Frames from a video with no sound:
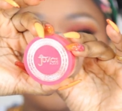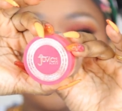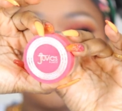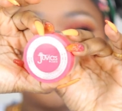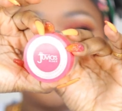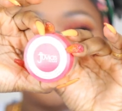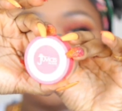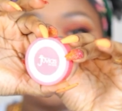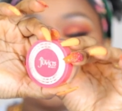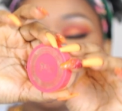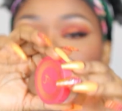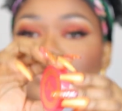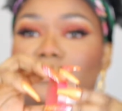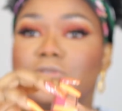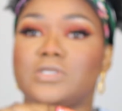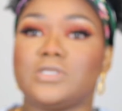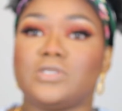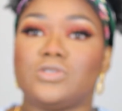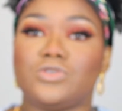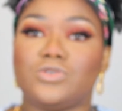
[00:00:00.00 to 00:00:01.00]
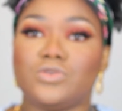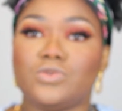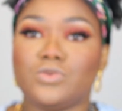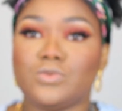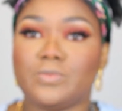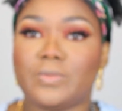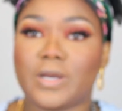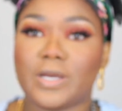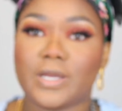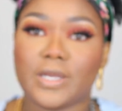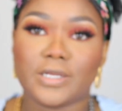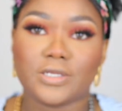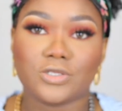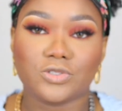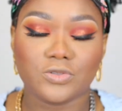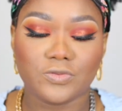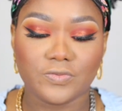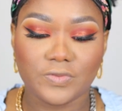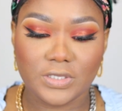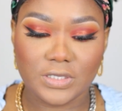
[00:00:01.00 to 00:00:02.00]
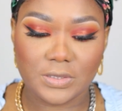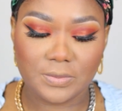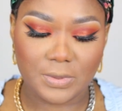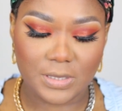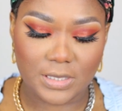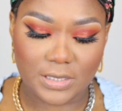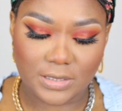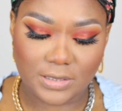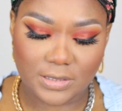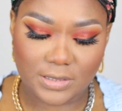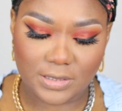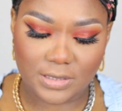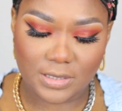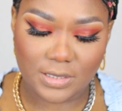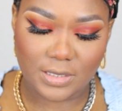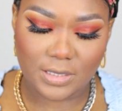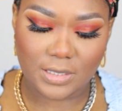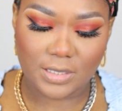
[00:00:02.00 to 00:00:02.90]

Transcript: this is the Royalty 2 by Juvia's Place.